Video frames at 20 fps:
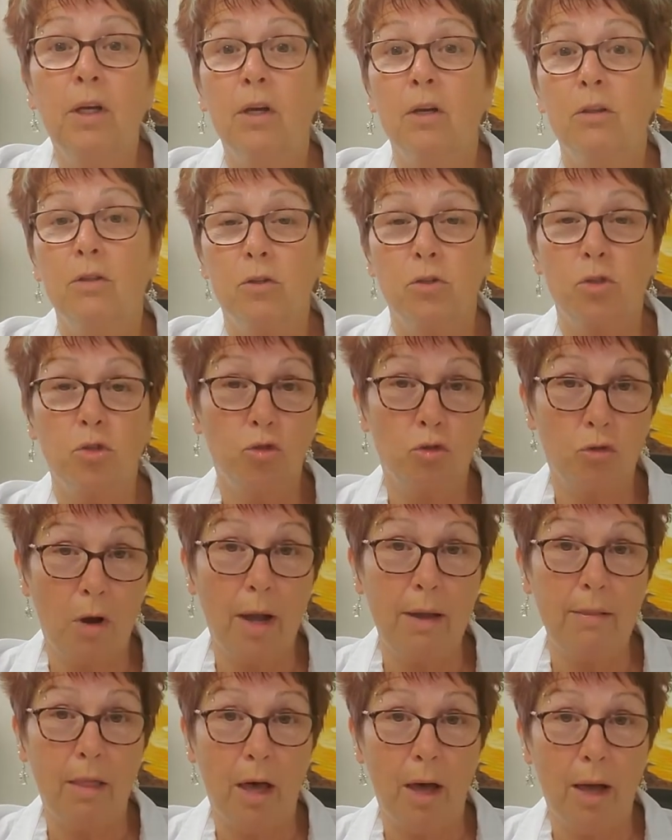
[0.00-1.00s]
There's a
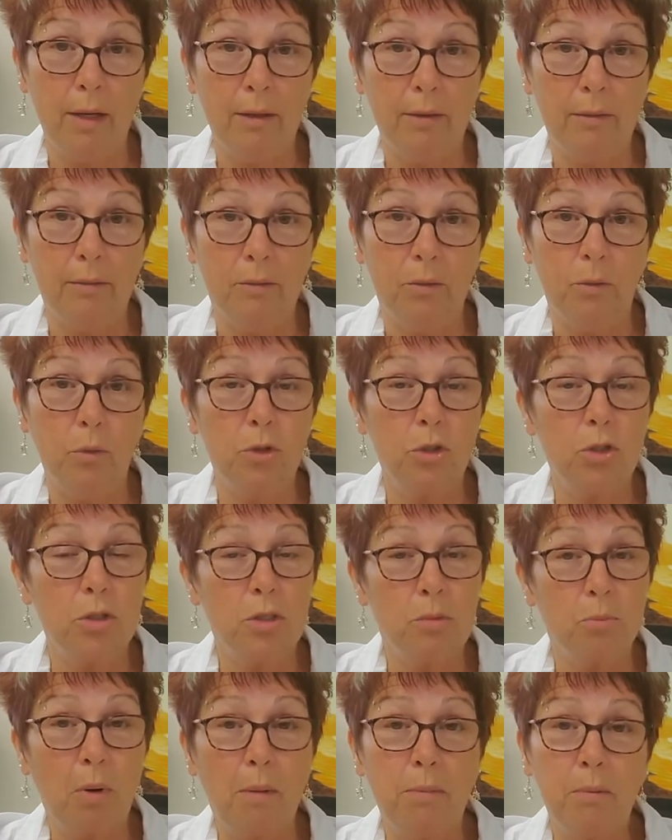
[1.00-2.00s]
dry lot, which is
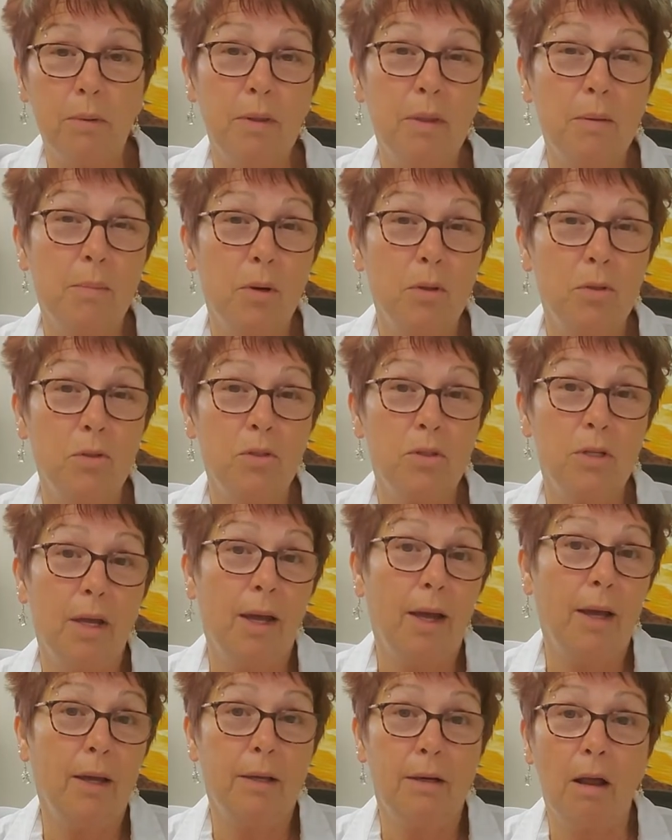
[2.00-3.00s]
probably the most
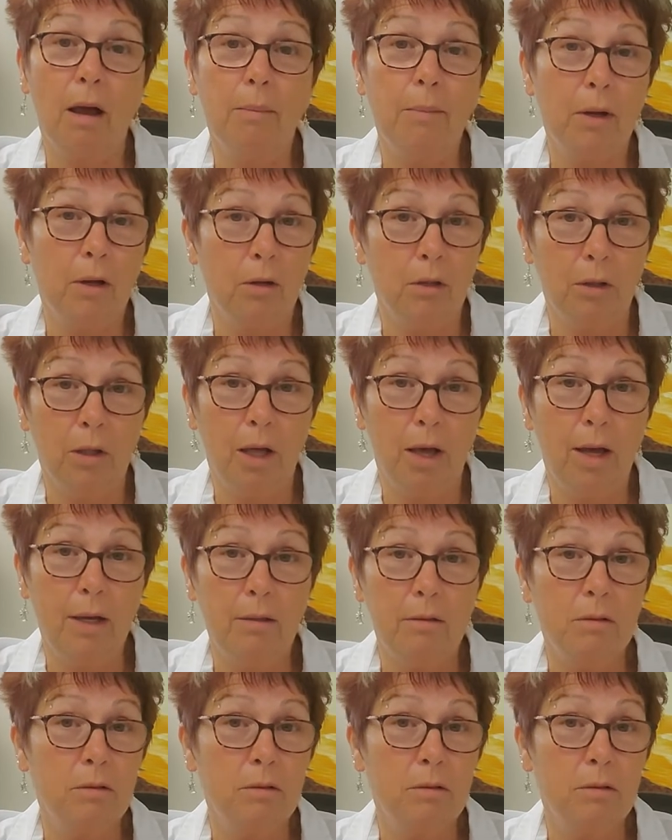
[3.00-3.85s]
economical lot,